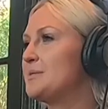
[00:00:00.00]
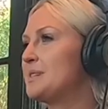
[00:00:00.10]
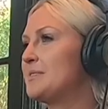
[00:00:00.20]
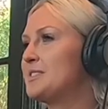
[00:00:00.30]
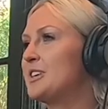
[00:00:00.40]
anyone
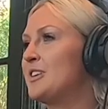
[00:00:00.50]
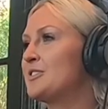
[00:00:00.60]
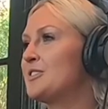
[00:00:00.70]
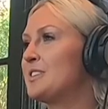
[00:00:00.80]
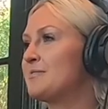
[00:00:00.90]
have a
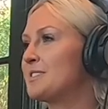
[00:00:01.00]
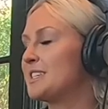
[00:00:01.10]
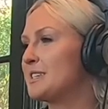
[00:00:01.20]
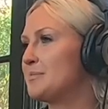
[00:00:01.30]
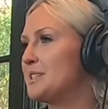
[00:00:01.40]
dongle? I feel
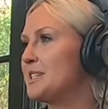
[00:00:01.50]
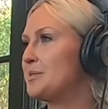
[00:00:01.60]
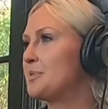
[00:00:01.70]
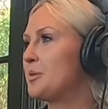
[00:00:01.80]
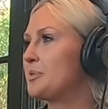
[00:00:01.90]
like I'm being
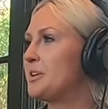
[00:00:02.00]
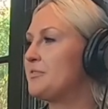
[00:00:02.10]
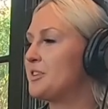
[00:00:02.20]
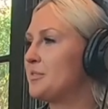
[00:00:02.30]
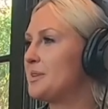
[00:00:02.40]
inappropriate
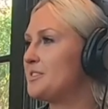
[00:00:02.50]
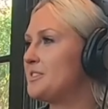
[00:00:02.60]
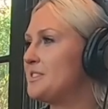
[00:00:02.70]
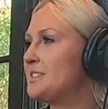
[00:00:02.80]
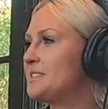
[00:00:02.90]
in front of my
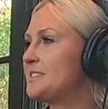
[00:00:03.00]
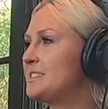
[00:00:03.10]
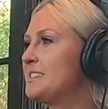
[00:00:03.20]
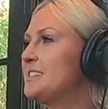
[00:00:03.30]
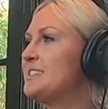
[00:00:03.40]
students. Right.